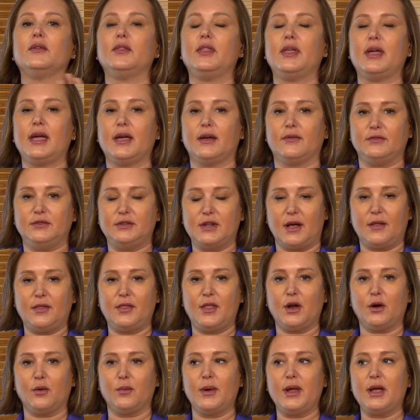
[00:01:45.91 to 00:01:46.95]
They have done
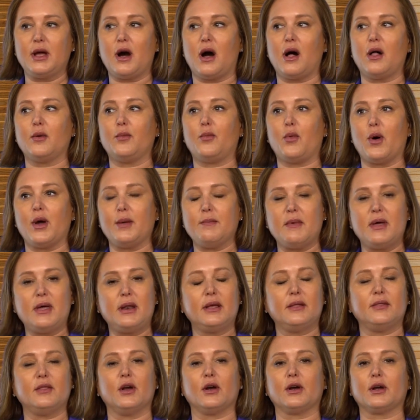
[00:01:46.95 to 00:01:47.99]
their recall
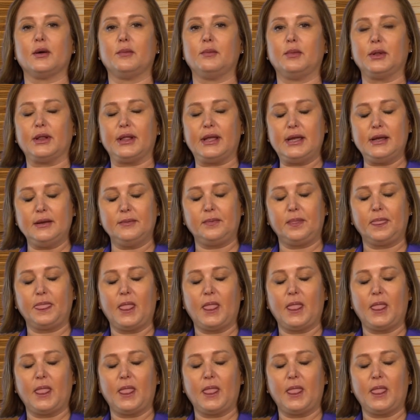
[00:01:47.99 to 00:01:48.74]
appointment and they're complete.